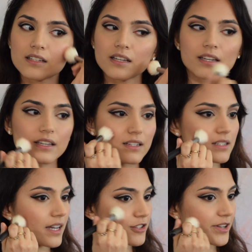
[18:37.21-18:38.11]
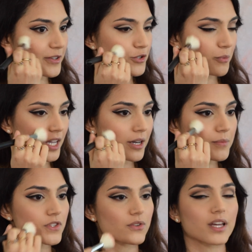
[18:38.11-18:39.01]
And I try to do makeup
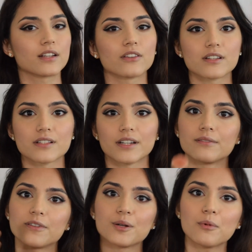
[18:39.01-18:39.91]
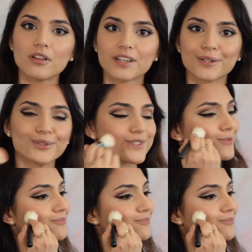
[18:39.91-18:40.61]
so that it looks good from all angles.